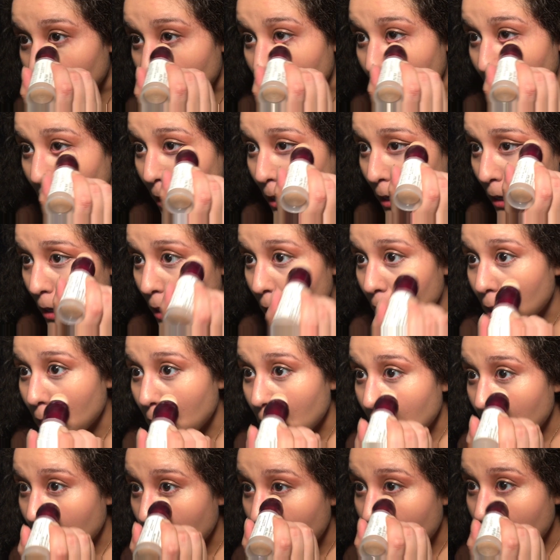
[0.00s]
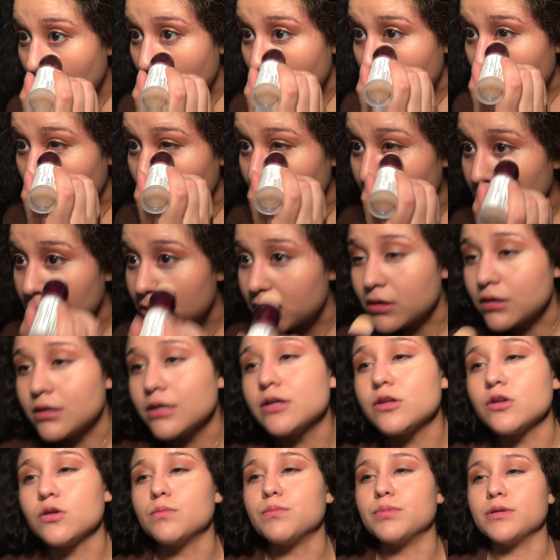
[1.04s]
eye and put a
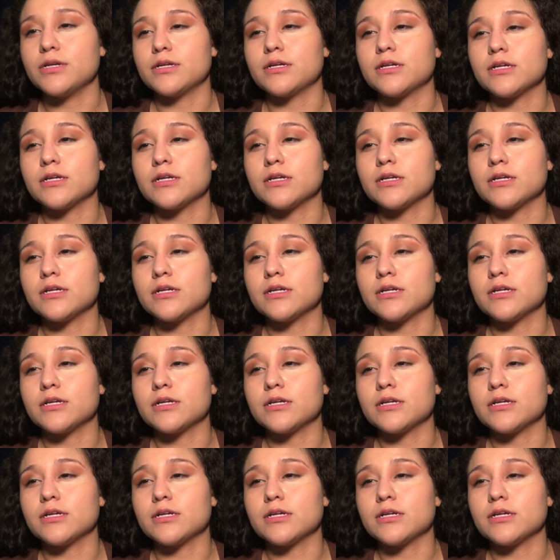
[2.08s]
little bit.